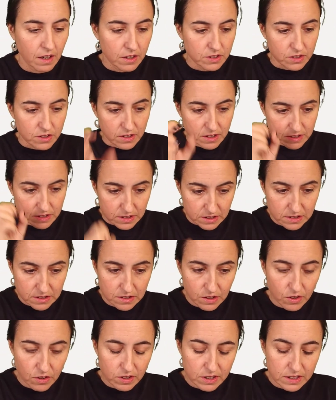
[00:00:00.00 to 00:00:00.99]
So this is
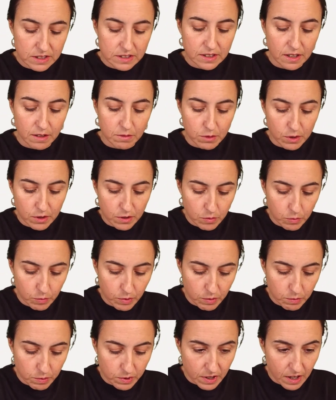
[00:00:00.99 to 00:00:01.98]
the orders table.
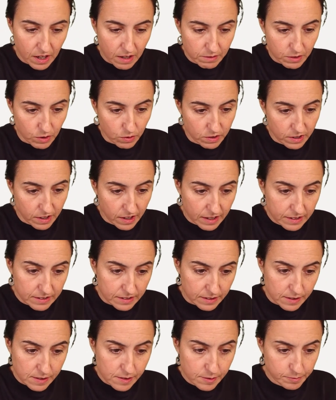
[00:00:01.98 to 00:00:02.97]
We want to have the order
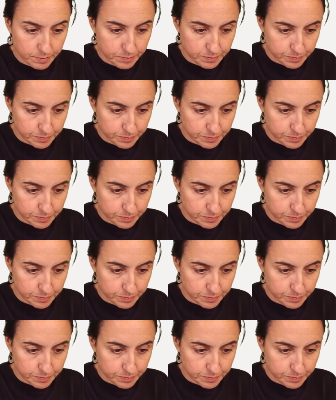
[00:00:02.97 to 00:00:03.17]
ID.